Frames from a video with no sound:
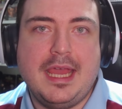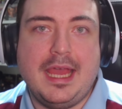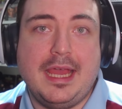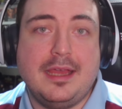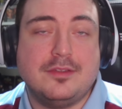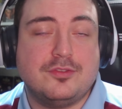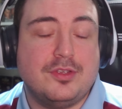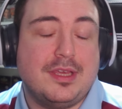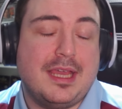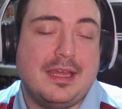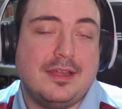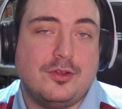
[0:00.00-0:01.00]
Uh, so you
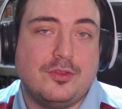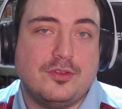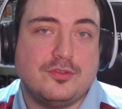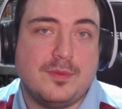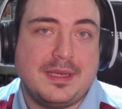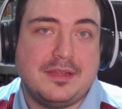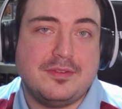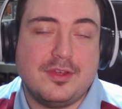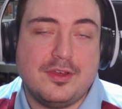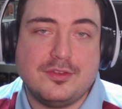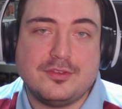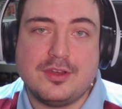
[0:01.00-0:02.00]
can get it on the
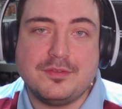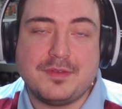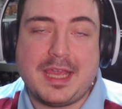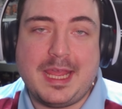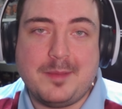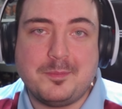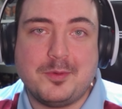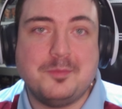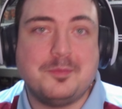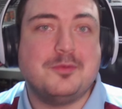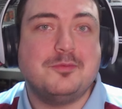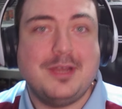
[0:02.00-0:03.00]
twenty-third of April.
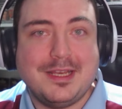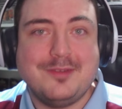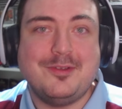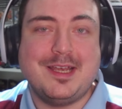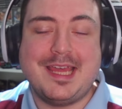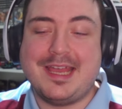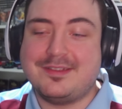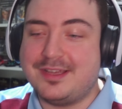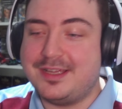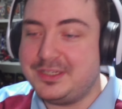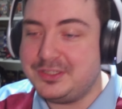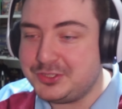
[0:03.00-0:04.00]
But really, really
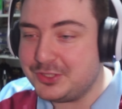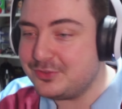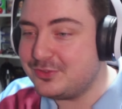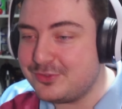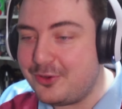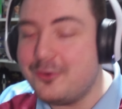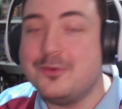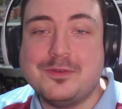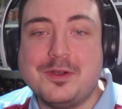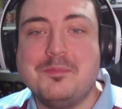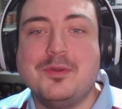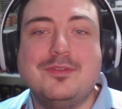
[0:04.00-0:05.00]
exciting. Just
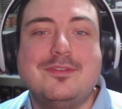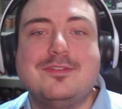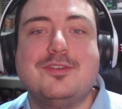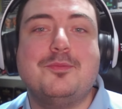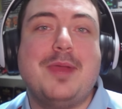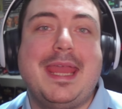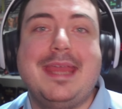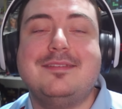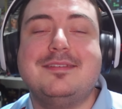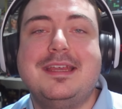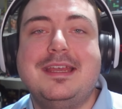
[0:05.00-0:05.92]
over a month to wait